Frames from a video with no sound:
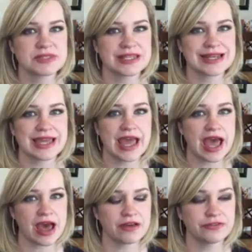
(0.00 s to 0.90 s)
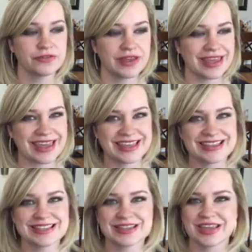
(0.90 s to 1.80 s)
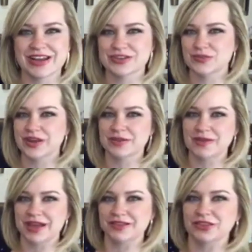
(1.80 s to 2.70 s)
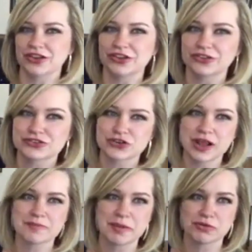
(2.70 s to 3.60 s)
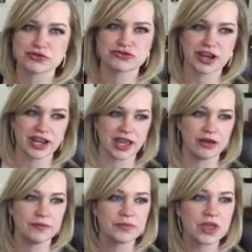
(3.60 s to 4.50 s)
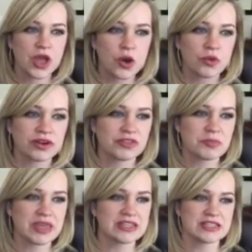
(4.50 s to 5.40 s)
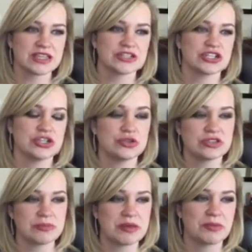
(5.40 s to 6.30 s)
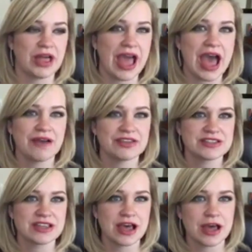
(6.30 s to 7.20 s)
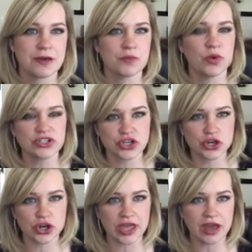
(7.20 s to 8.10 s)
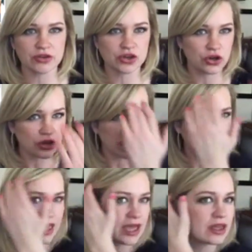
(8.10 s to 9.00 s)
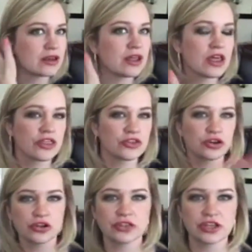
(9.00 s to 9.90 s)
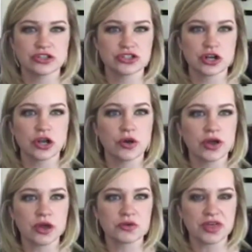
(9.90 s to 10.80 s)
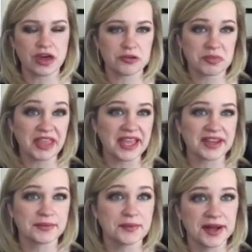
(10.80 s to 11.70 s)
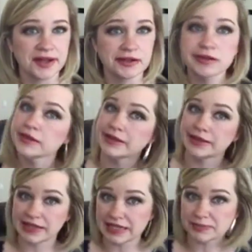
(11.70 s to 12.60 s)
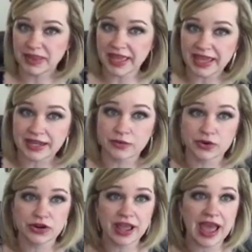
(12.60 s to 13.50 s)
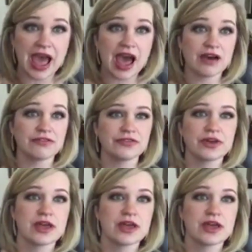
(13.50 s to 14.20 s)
that I have is, here's one of my little tribe members right now. One of the biggest issues that people have is what to cook, how to cook, and they start going on without a plan. Well, you need to plan in order to have